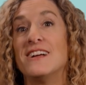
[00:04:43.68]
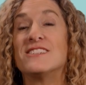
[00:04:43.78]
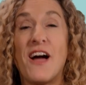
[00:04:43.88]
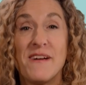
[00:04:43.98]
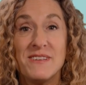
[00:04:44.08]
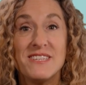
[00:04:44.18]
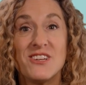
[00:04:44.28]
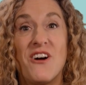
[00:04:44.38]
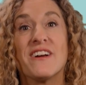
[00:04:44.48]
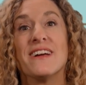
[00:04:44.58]
Timely
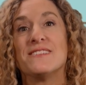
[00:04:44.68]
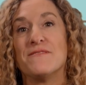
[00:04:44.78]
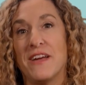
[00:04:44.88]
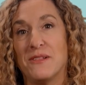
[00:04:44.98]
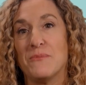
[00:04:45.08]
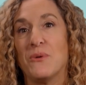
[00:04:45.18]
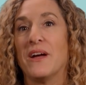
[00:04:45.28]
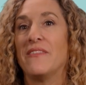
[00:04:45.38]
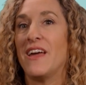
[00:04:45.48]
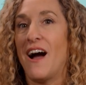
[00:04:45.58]
Stock is available
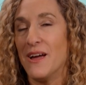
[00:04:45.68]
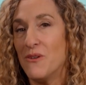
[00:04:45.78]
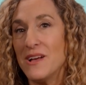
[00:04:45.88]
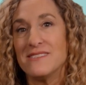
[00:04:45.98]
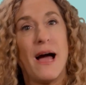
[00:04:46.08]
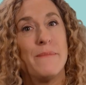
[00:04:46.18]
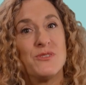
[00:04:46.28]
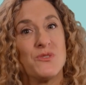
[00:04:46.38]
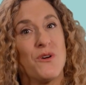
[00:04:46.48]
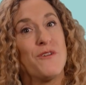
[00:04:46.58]
in the iOS App
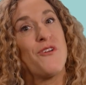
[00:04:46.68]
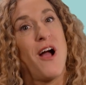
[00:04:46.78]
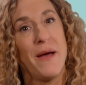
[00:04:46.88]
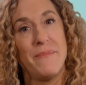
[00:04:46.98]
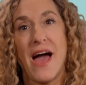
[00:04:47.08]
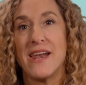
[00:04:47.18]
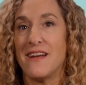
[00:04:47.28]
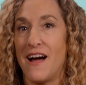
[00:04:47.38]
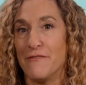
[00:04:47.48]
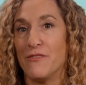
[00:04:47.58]
Store for iPad and
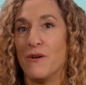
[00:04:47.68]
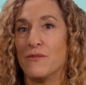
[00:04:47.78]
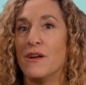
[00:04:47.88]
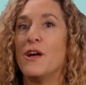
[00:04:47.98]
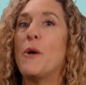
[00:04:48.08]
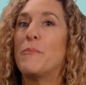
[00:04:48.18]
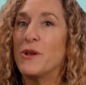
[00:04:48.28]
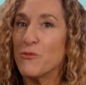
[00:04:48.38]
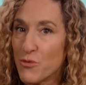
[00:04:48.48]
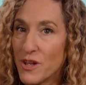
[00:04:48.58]
iPhone, but
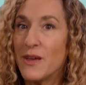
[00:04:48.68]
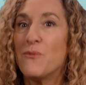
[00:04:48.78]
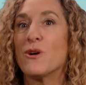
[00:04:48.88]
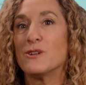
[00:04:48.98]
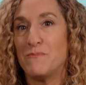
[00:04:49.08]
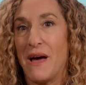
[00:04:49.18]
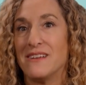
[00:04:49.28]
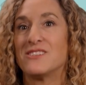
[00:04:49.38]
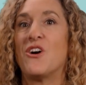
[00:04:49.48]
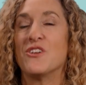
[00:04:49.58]
it really works
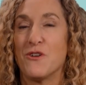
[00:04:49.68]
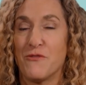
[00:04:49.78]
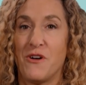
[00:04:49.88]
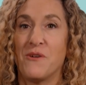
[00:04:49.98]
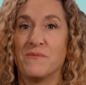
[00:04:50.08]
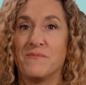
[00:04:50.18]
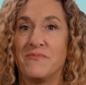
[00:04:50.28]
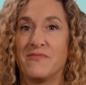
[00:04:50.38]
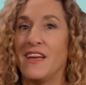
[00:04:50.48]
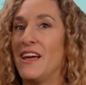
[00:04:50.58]
best on your phone.
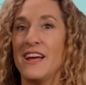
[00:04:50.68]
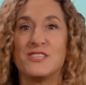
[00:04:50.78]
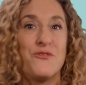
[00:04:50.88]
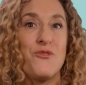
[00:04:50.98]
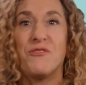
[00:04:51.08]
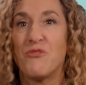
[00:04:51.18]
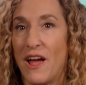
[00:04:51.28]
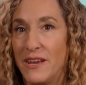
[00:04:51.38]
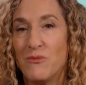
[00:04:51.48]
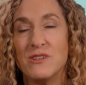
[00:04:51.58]
It's free for
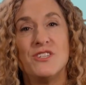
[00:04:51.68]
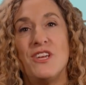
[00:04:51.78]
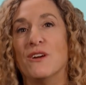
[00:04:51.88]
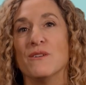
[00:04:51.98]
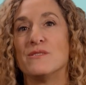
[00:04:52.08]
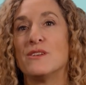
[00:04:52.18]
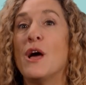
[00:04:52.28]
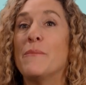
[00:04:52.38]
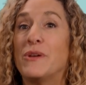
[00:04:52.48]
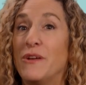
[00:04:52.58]
anyone to use,
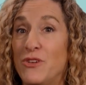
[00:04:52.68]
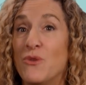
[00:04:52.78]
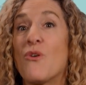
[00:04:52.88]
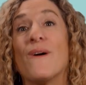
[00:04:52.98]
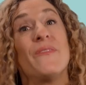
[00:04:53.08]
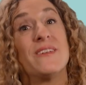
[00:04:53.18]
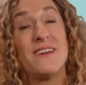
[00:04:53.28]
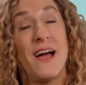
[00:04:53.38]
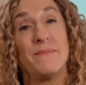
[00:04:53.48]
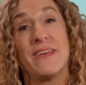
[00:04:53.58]
but if you are on the
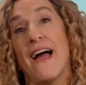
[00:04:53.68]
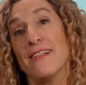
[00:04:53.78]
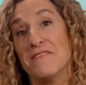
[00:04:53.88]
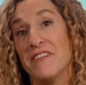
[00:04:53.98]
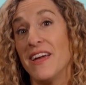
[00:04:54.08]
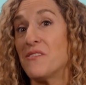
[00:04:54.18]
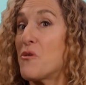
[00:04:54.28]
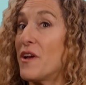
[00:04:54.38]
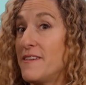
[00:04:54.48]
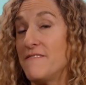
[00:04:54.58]
Timely Elevate
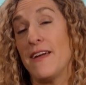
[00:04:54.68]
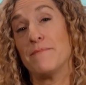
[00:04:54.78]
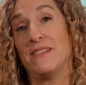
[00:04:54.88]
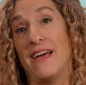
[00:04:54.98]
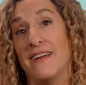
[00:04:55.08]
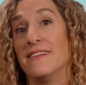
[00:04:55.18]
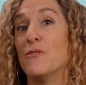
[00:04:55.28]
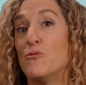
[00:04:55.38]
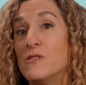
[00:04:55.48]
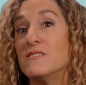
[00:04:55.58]
or Innovate plan,
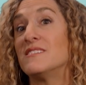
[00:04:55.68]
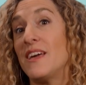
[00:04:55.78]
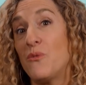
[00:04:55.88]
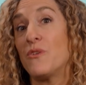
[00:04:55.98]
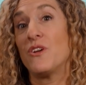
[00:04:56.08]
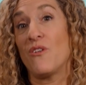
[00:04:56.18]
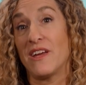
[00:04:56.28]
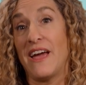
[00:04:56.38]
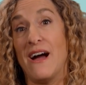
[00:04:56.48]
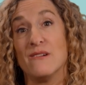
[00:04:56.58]
it will sync with your
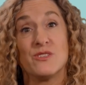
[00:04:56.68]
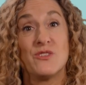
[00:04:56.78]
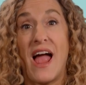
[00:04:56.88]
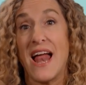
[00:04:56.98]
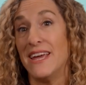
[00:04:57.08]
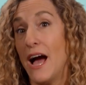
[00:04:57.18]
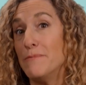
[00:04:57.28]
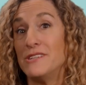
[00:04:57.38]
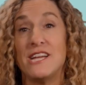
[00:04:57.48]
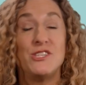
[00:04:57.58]
account, so any
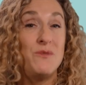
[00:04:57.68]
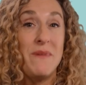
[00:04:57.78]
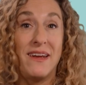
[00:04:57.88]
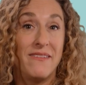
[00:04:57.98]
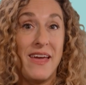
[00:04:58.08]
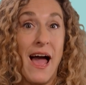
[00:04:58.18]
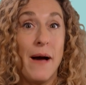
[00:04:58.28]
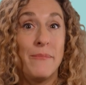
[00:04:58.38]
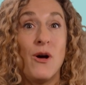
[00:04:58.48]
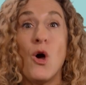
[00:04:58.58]
updates you make in the app